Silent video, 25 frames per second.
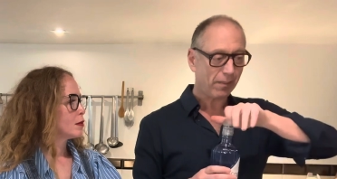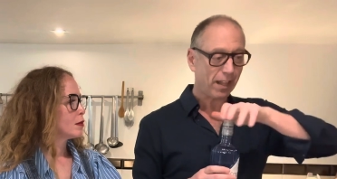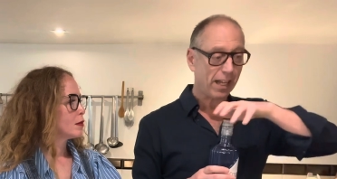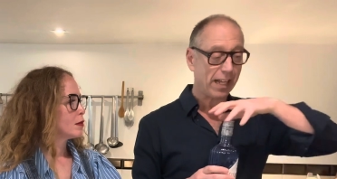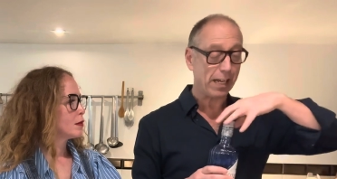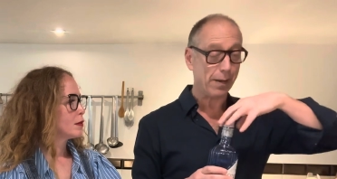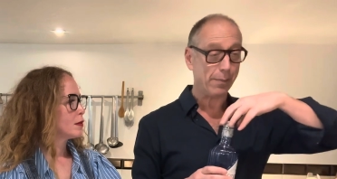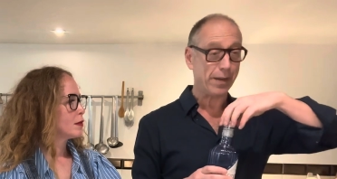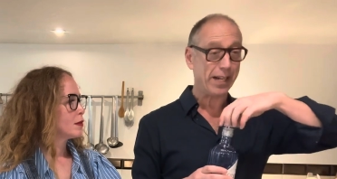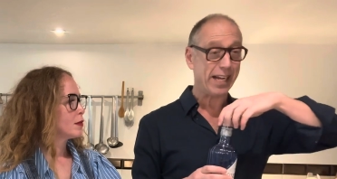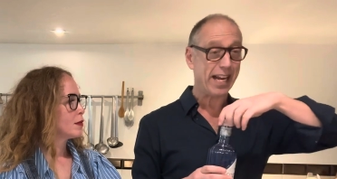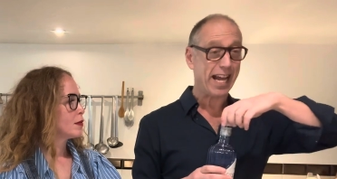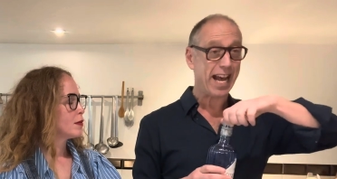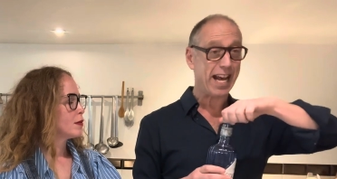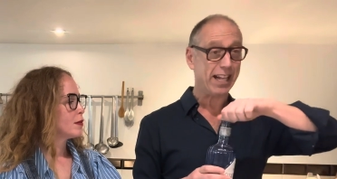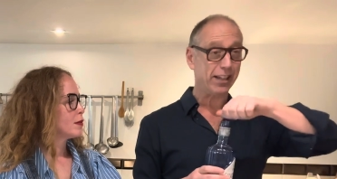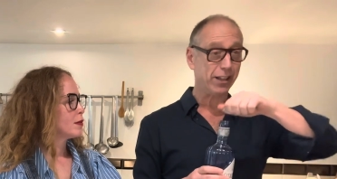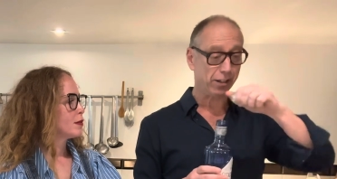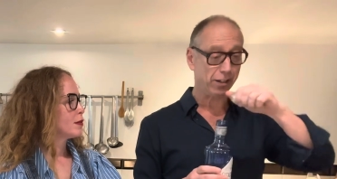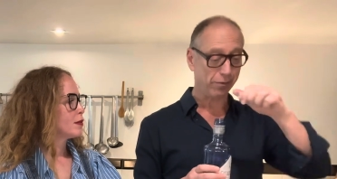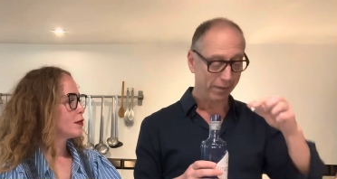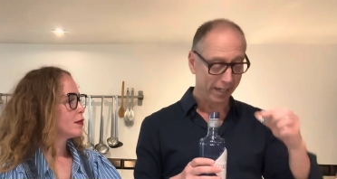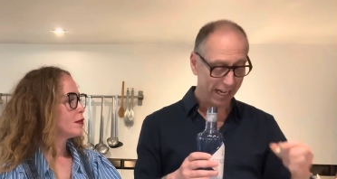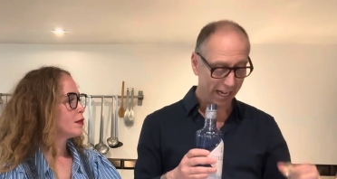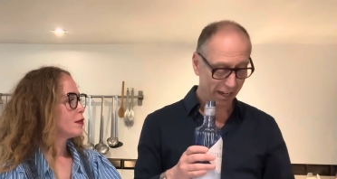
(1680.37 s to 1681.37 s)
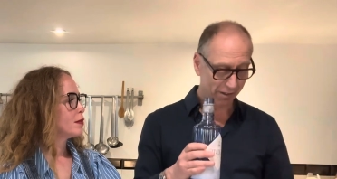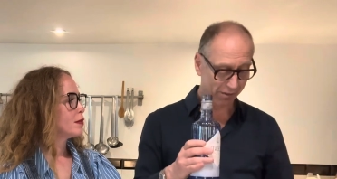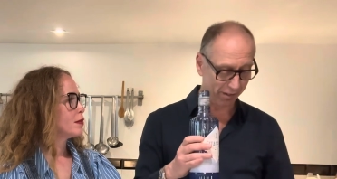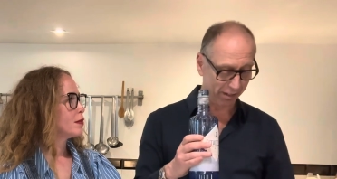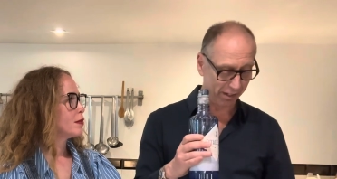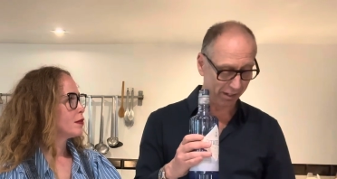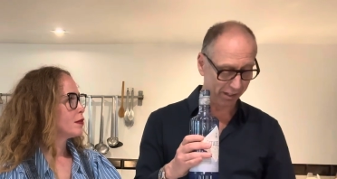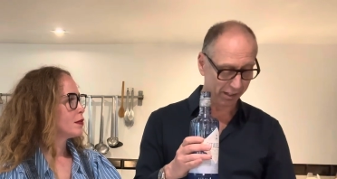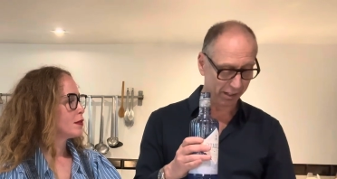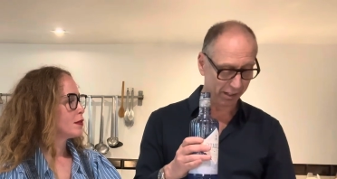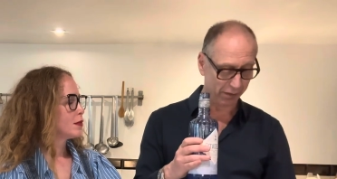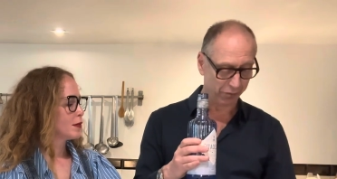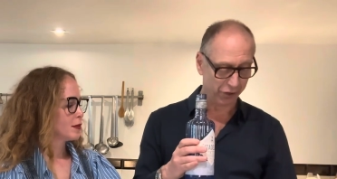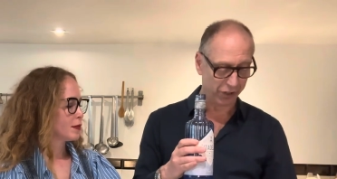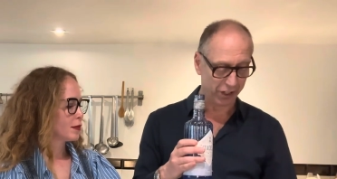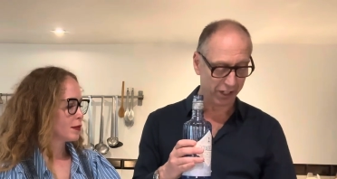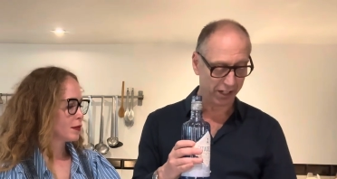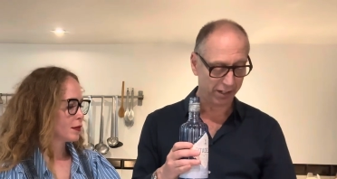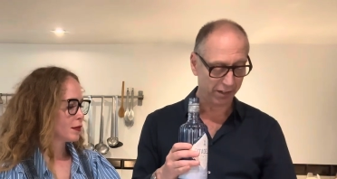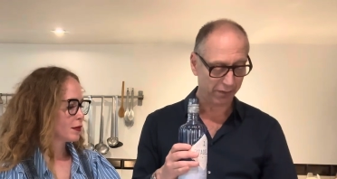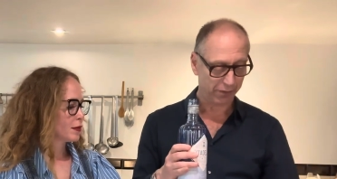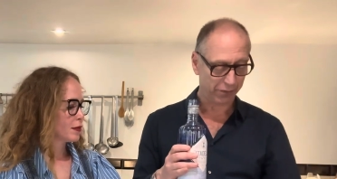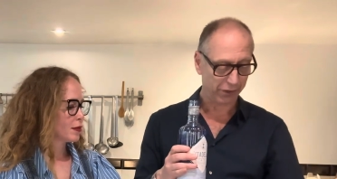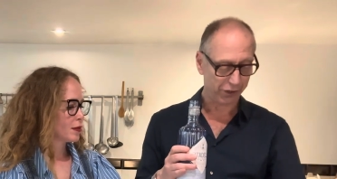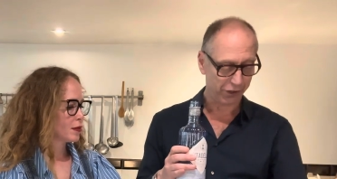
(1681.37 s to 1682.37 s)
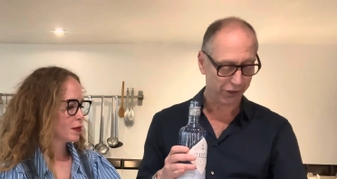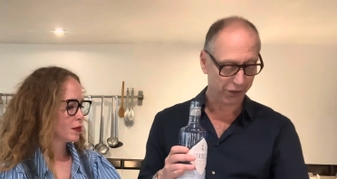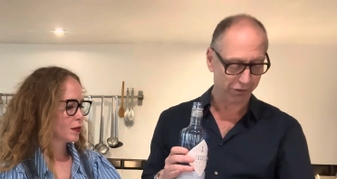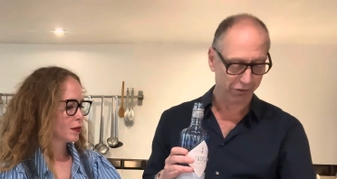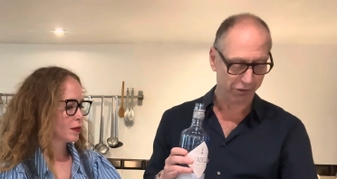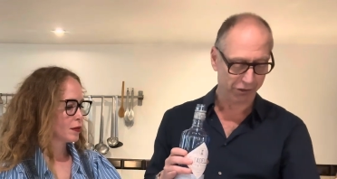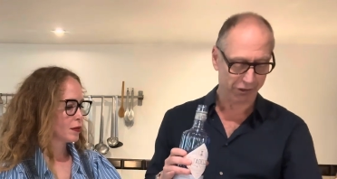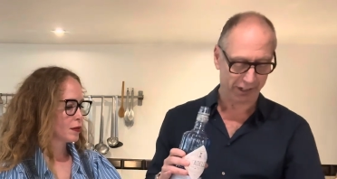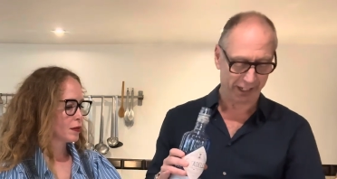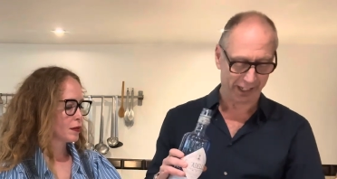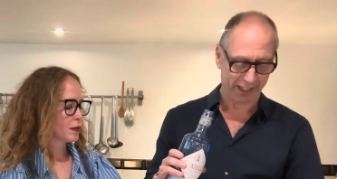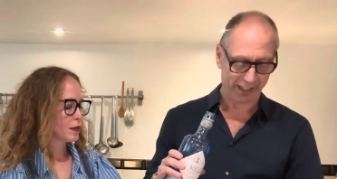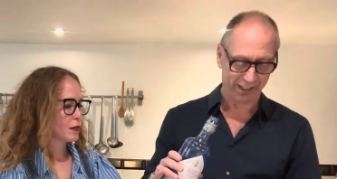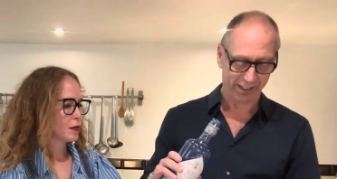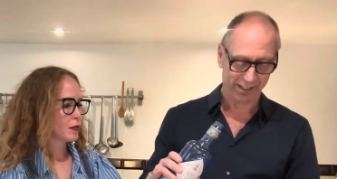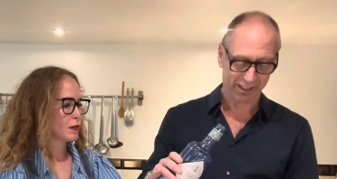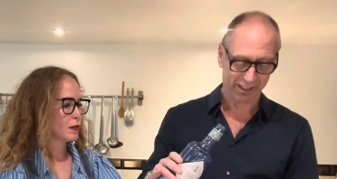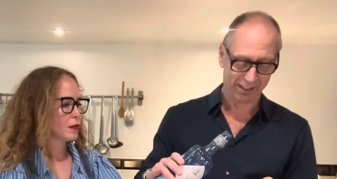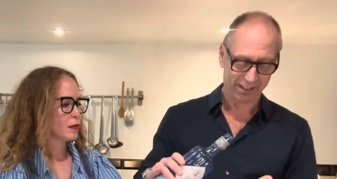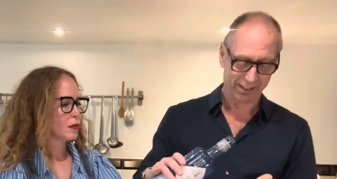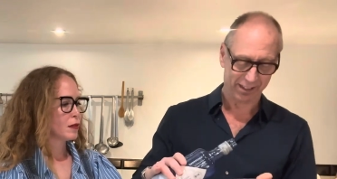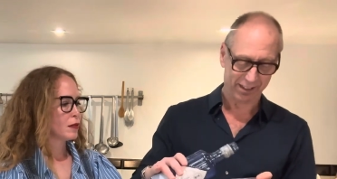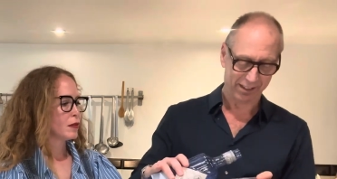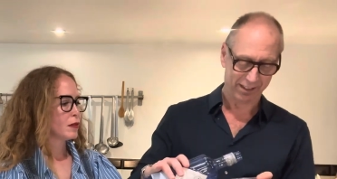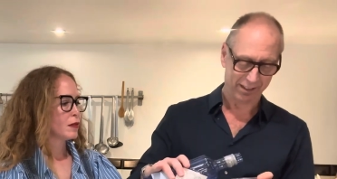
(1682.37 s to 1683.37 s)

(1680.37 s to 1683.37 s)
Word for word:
Speaker 1: And I'm gonna add three ounces of gin for two drinks